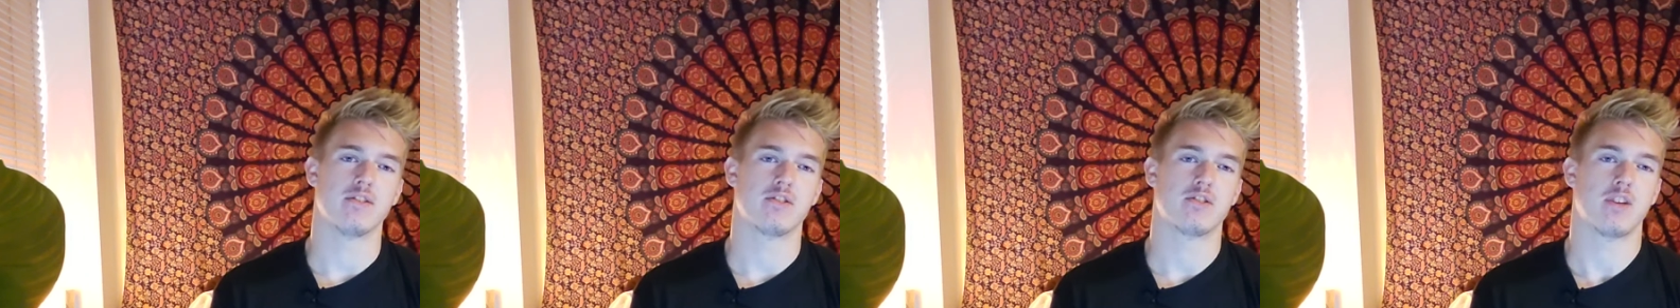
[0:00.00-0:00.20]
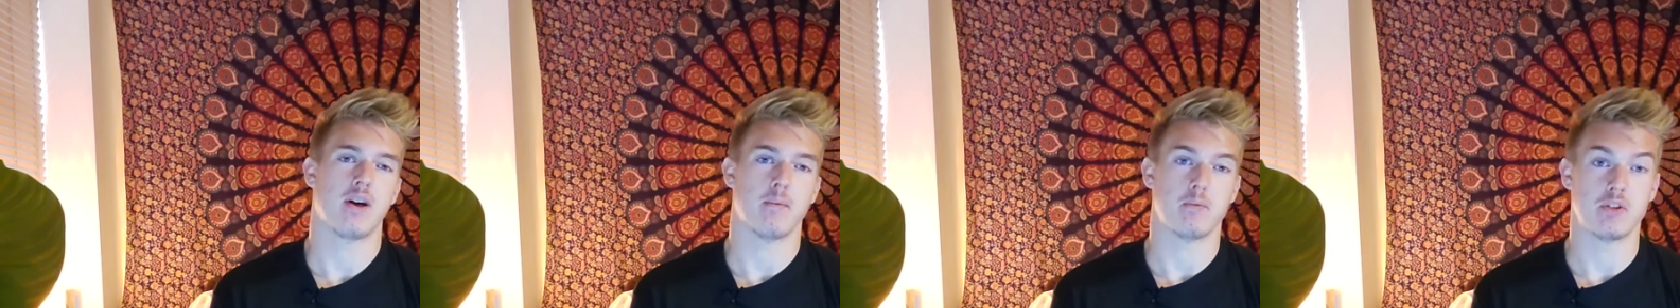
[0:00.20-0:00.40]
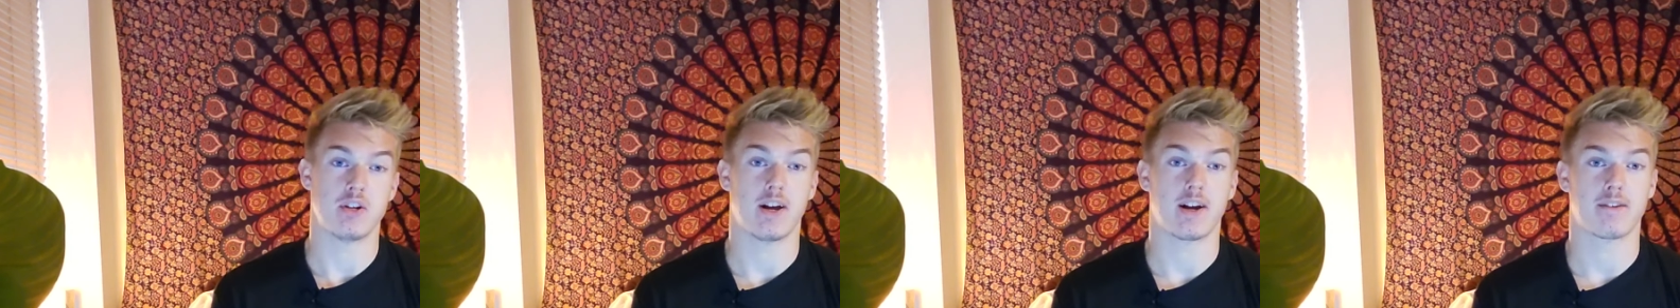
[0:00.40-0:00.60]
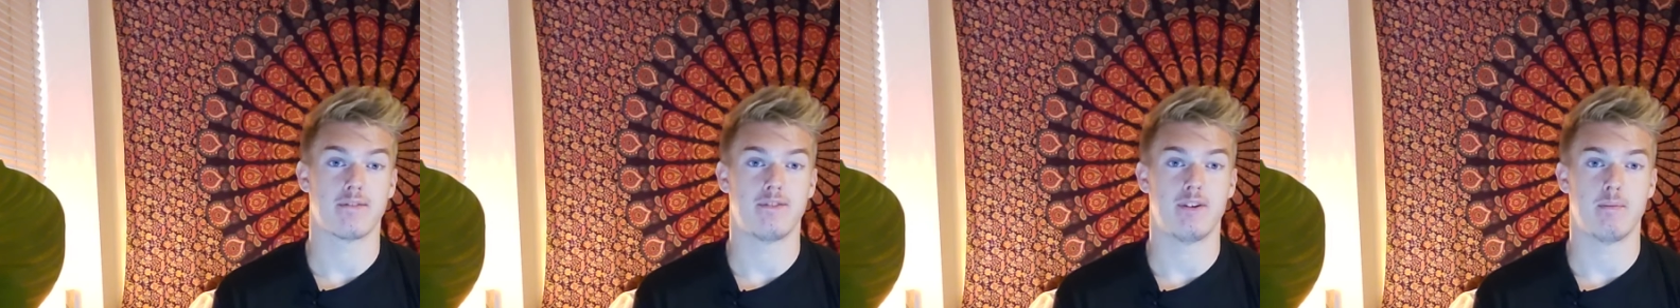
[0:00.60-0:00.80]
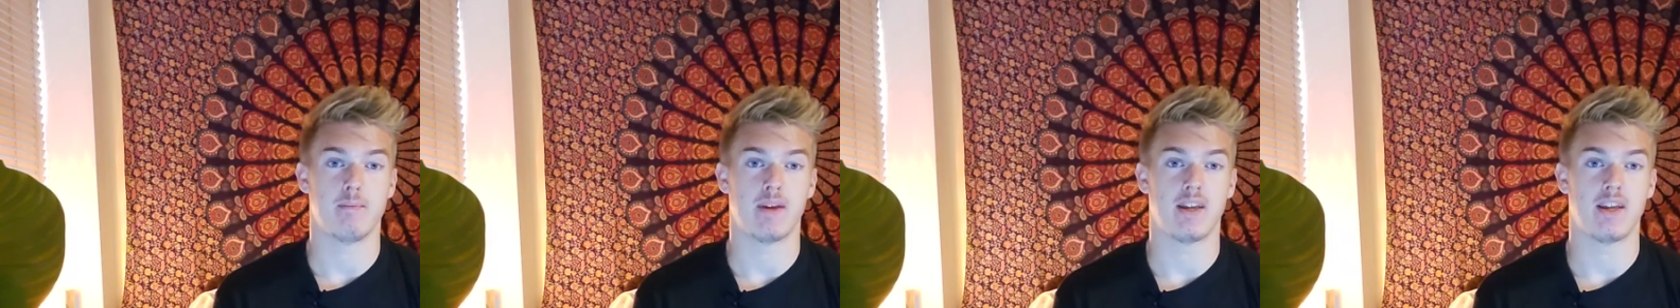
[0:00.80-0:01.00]
subject
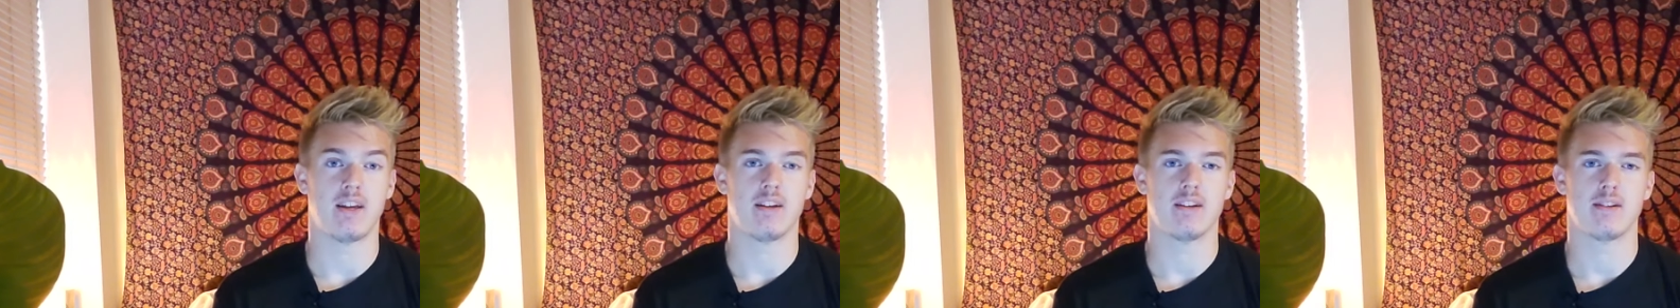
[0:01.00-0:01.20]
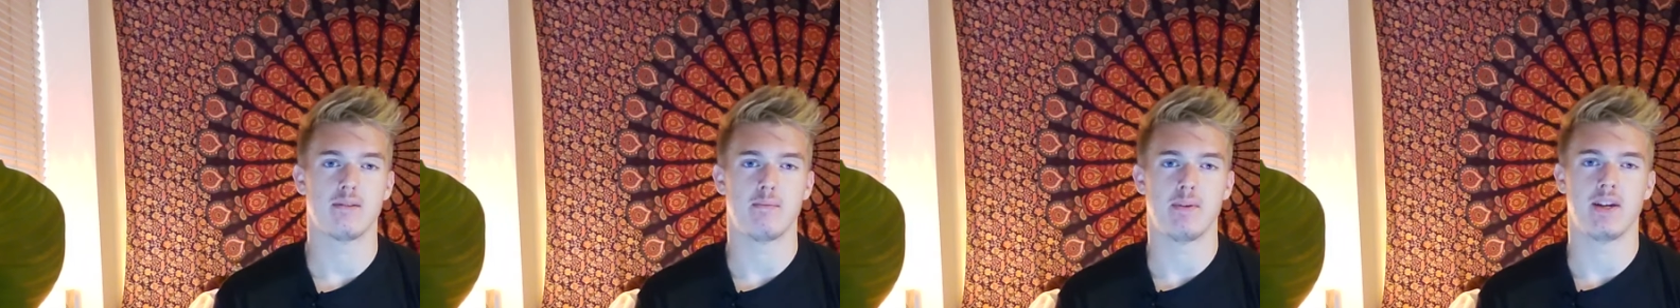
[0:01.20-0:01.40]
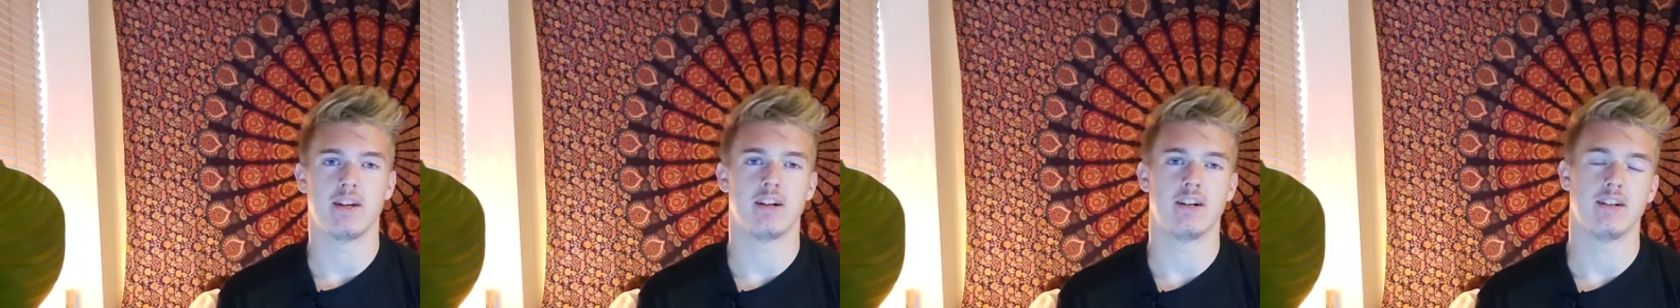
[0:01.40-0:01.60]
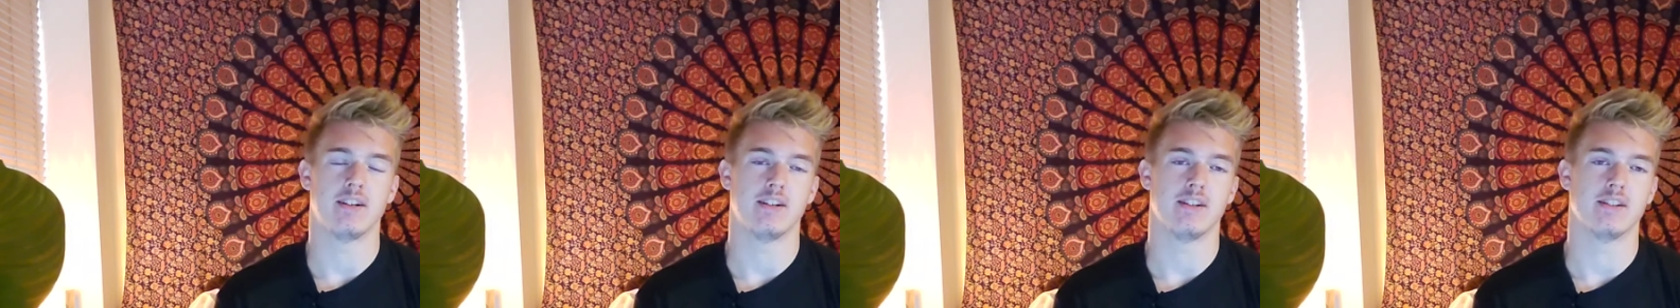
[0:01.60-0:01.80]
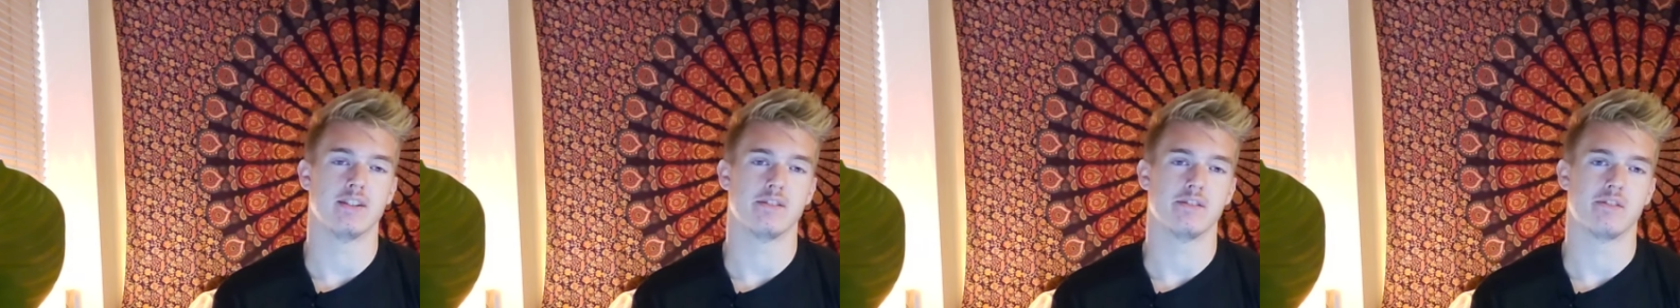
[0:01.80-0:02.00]
for me
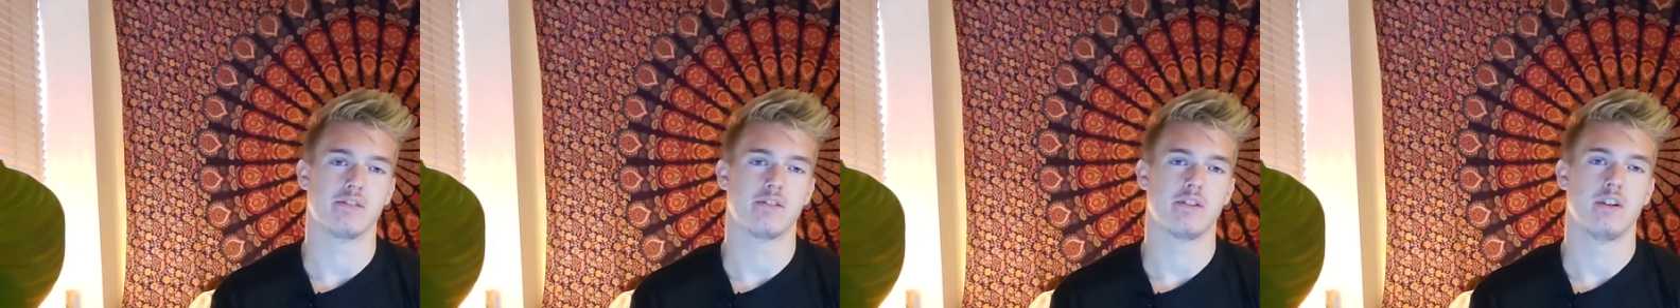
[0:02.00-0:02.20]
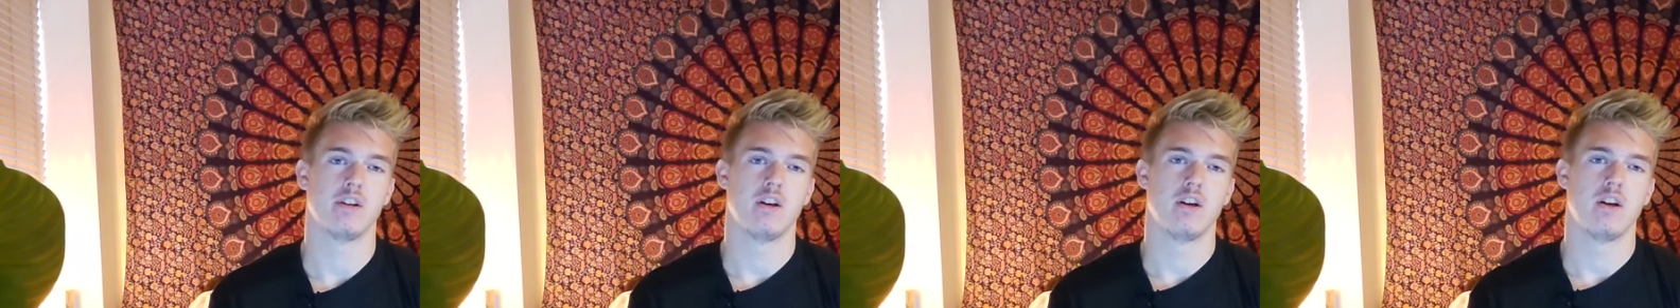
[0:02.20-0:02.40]
because